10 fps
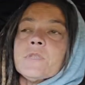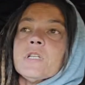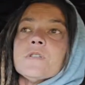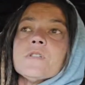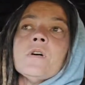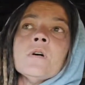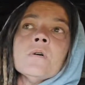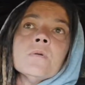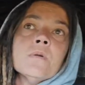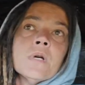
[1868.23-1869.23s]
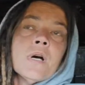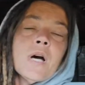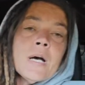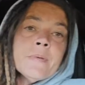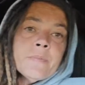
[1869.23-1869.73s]
So
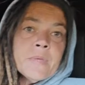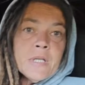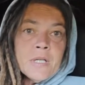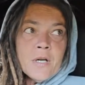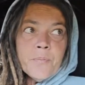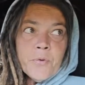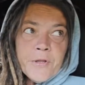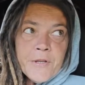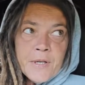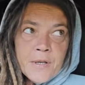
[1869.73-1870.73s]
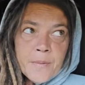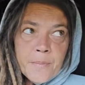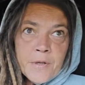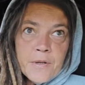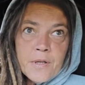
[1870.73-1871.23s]
I've been meeting up with
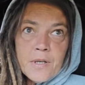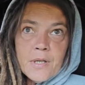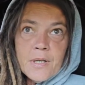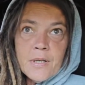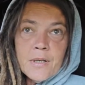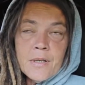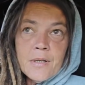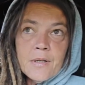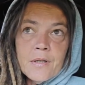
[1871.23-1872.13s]
them in